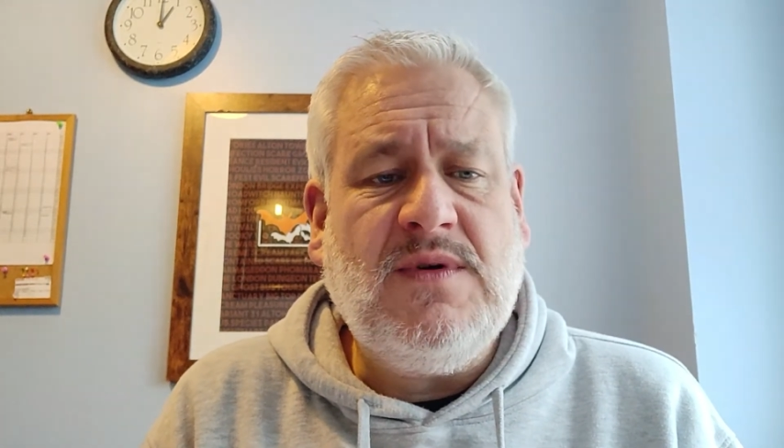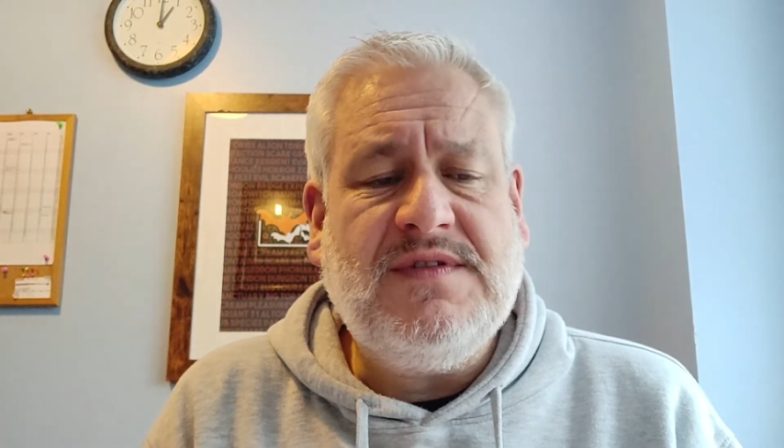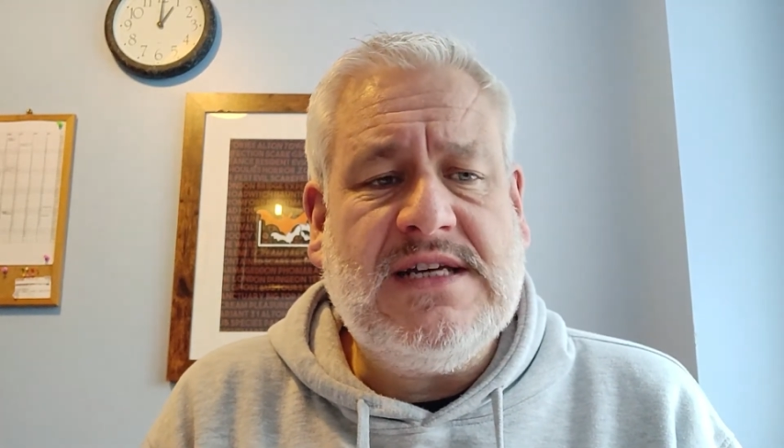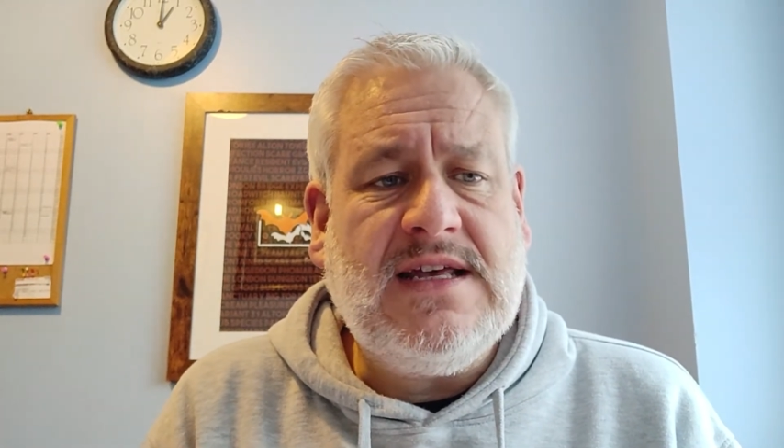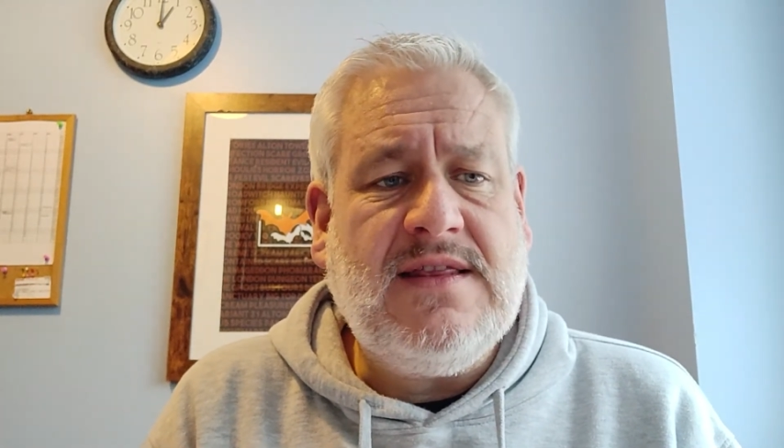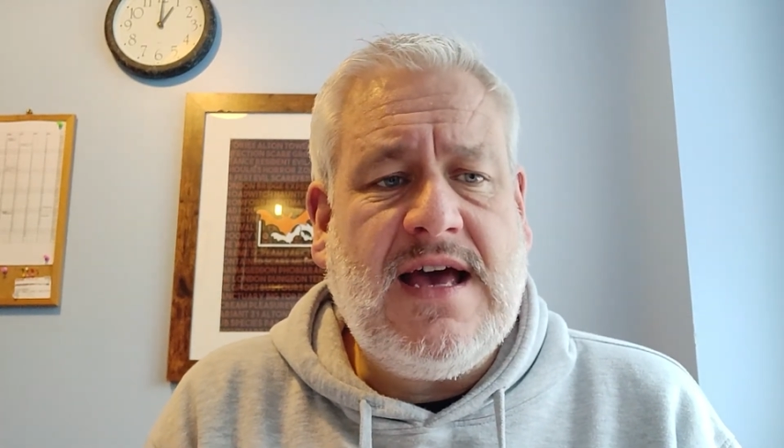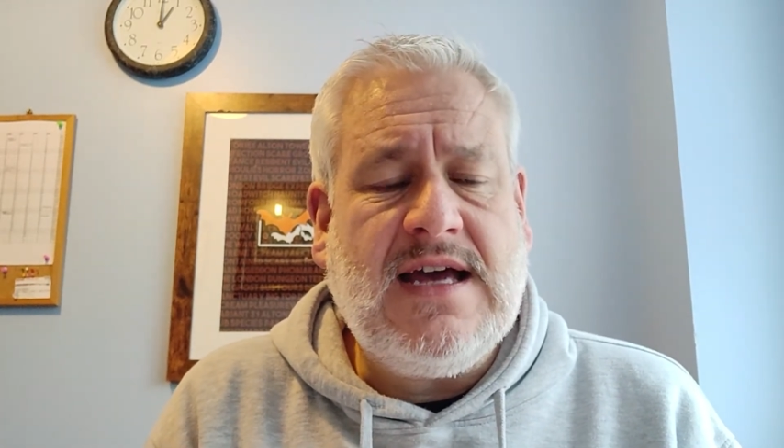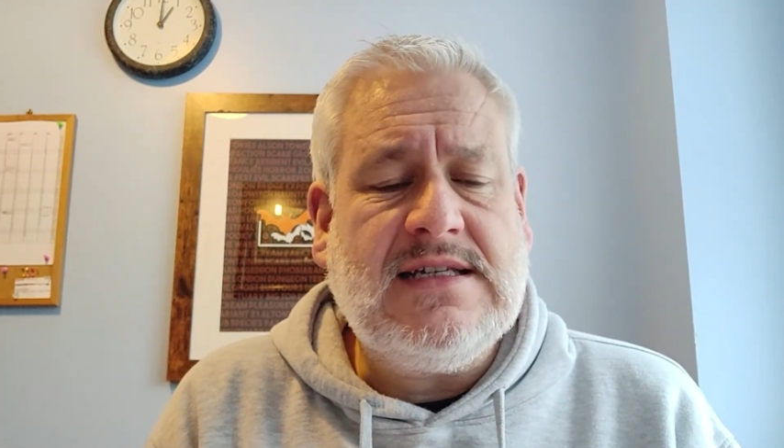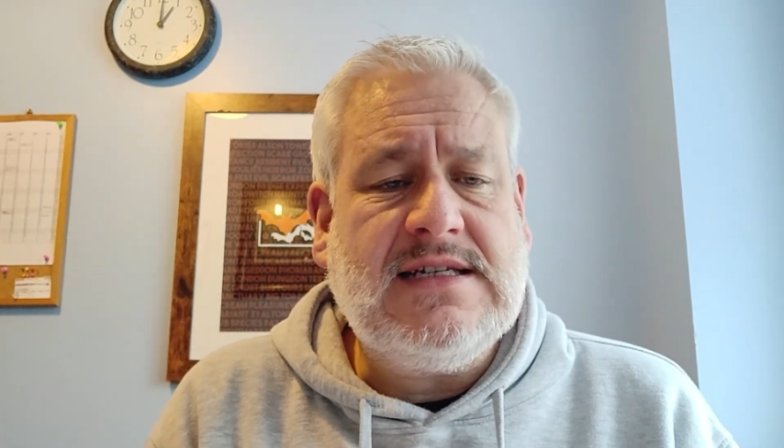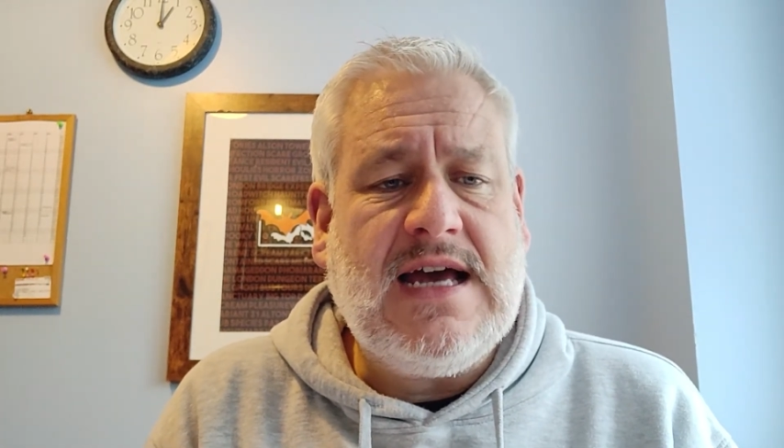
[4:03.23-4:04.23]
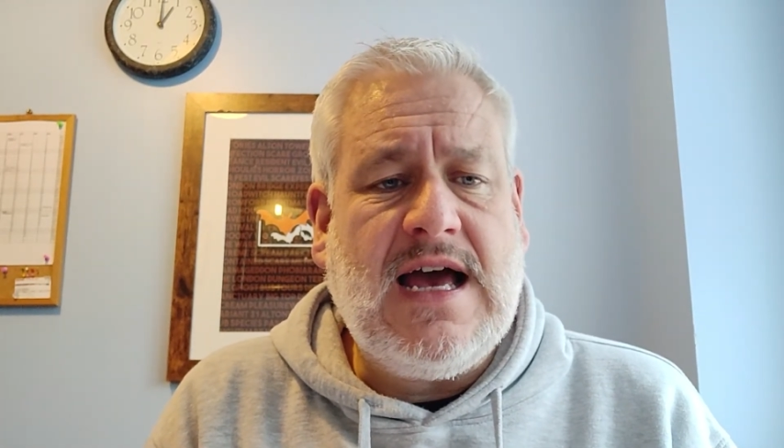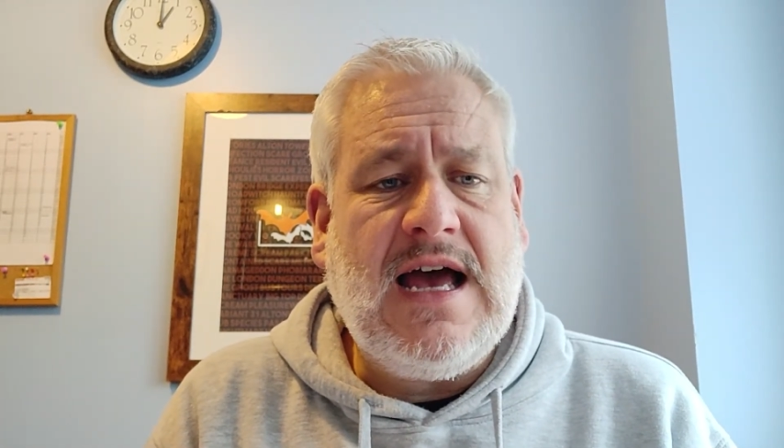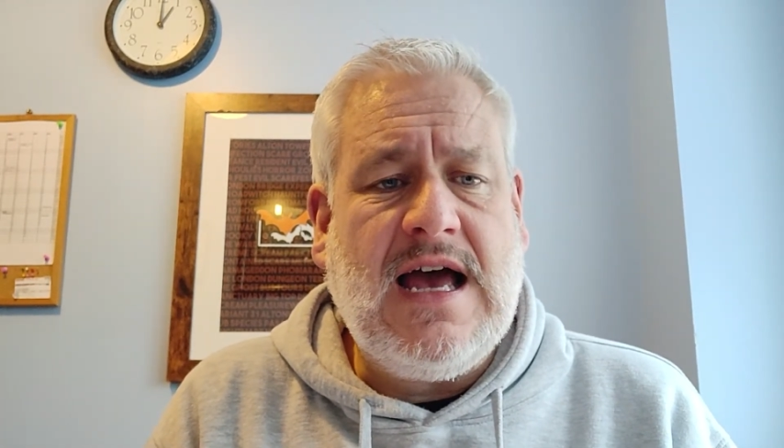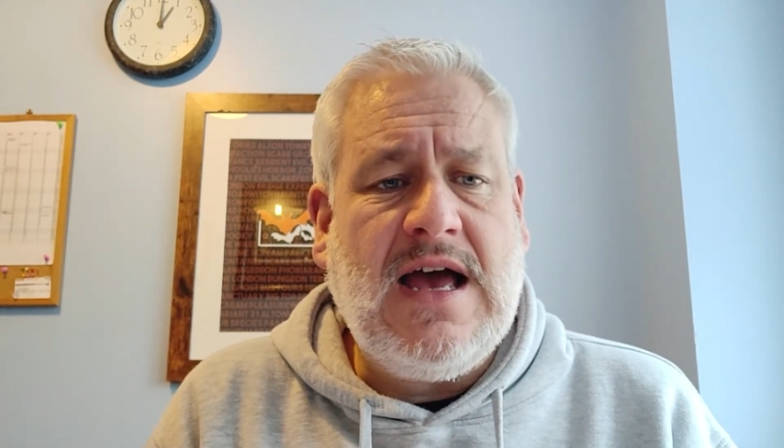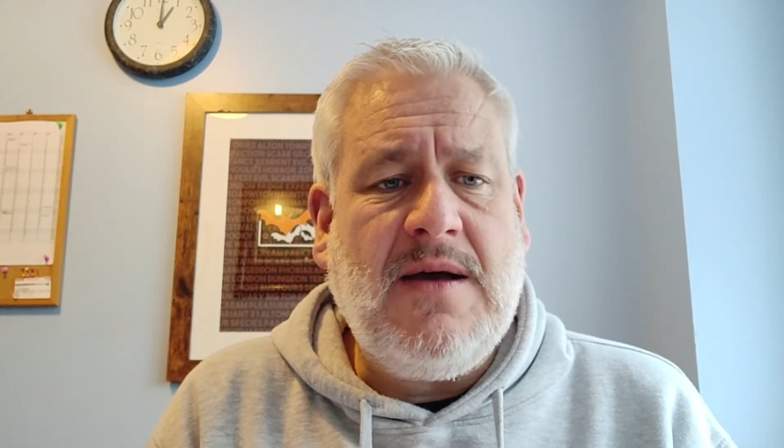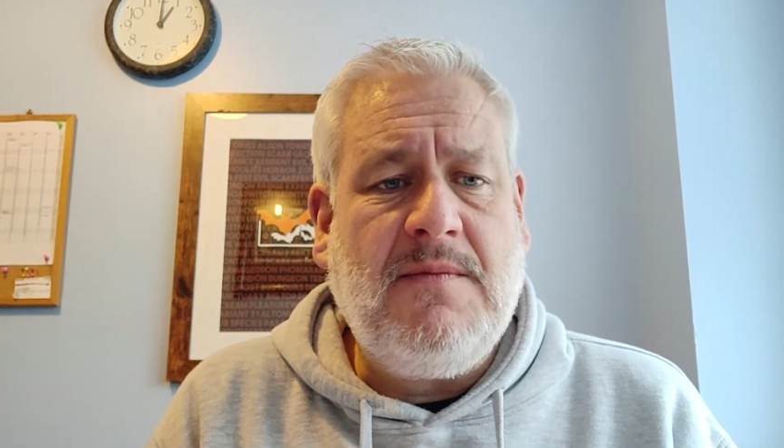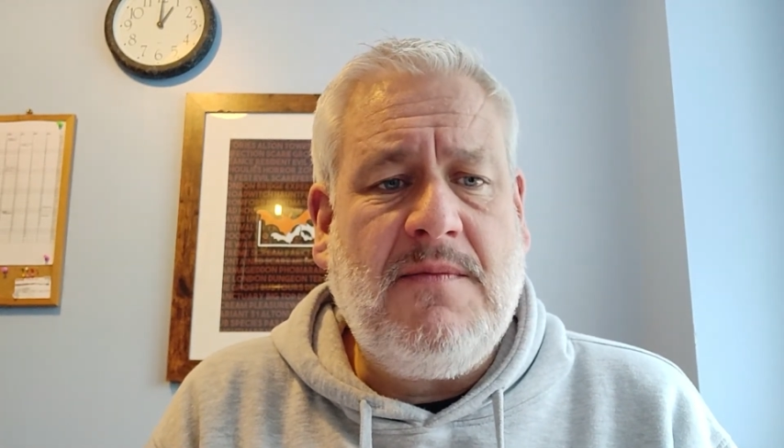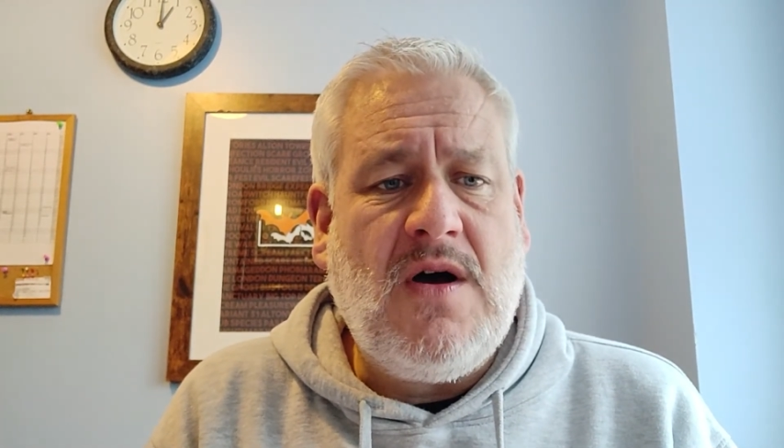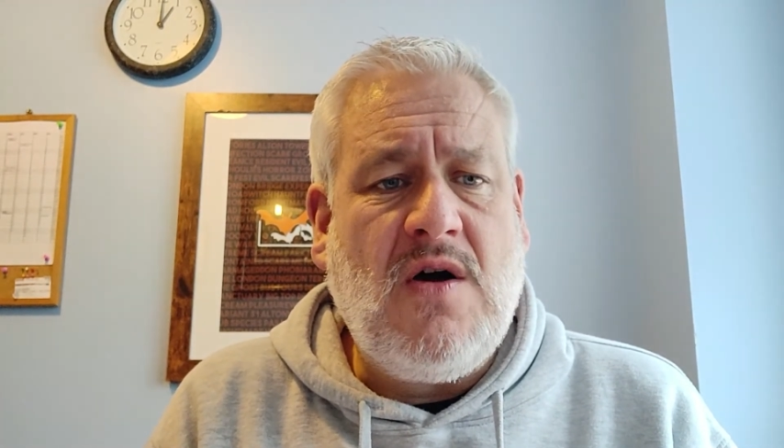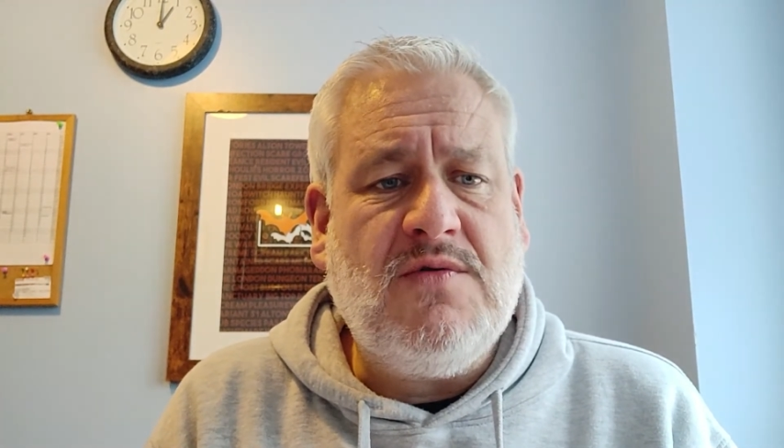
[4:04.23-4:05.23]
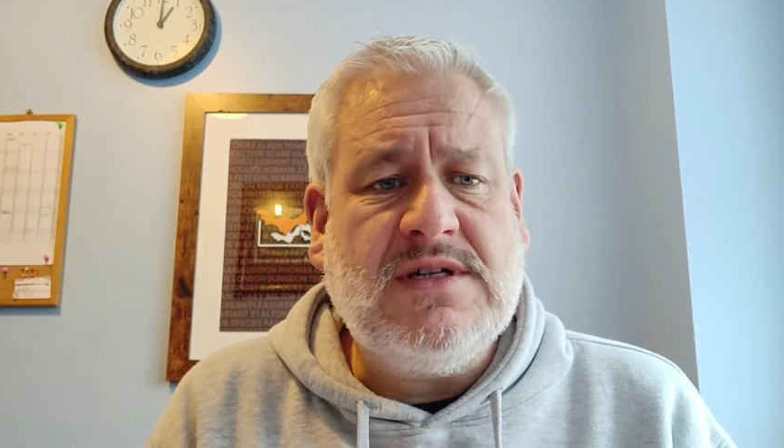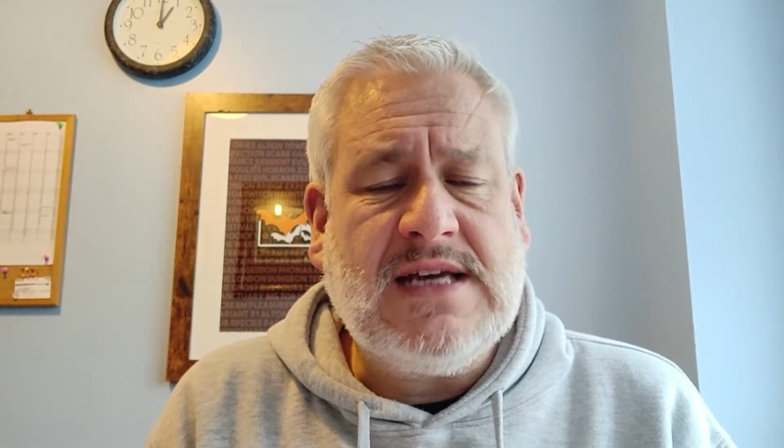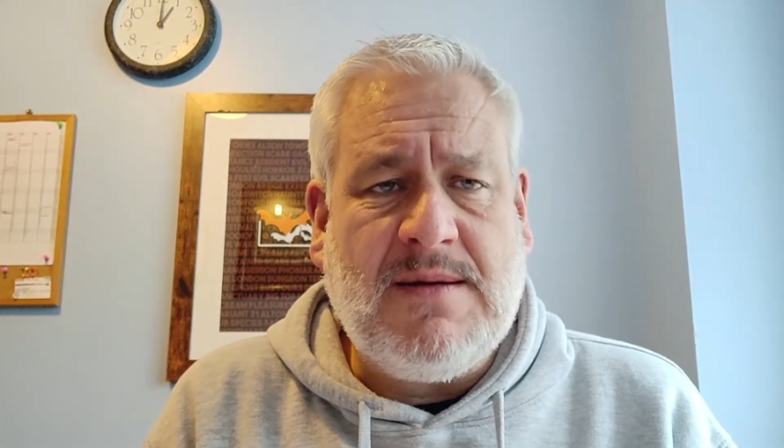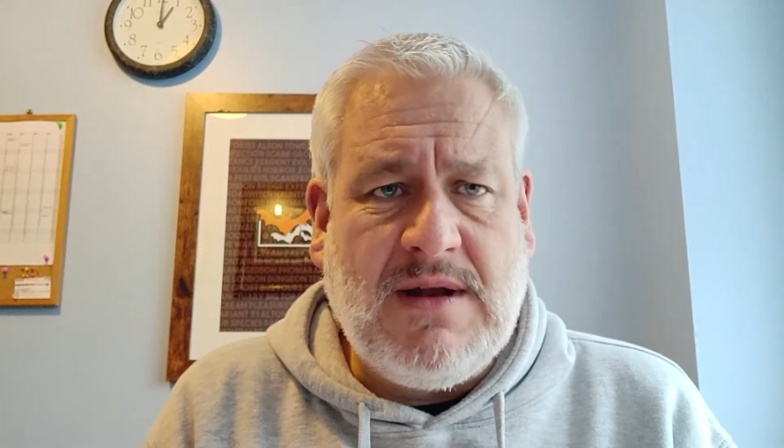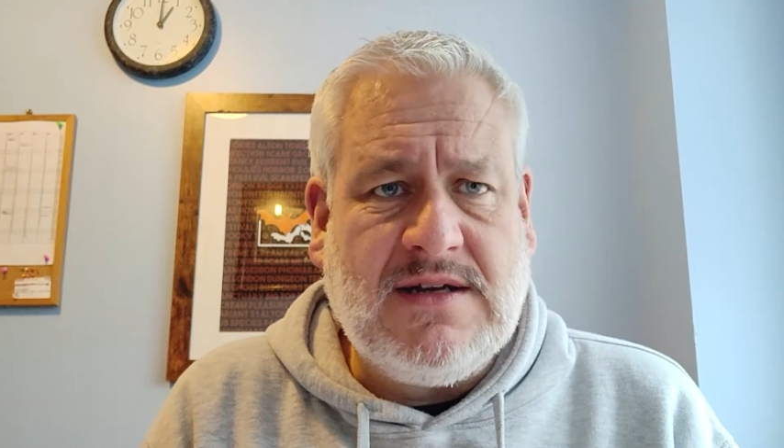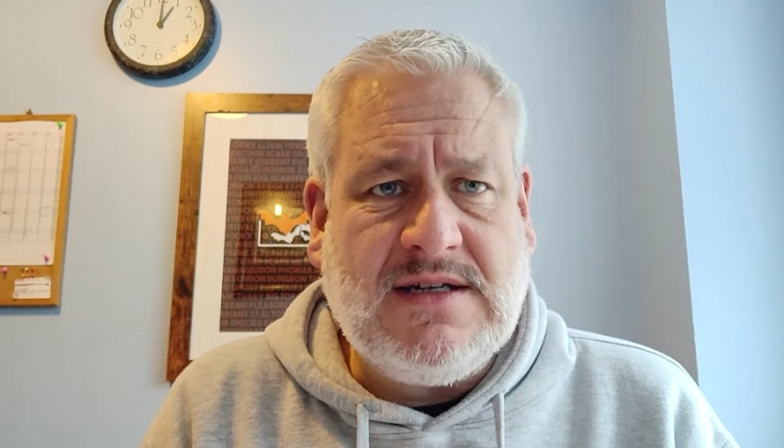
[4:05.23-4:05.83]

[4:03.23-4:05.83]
we've seen that Horror Escape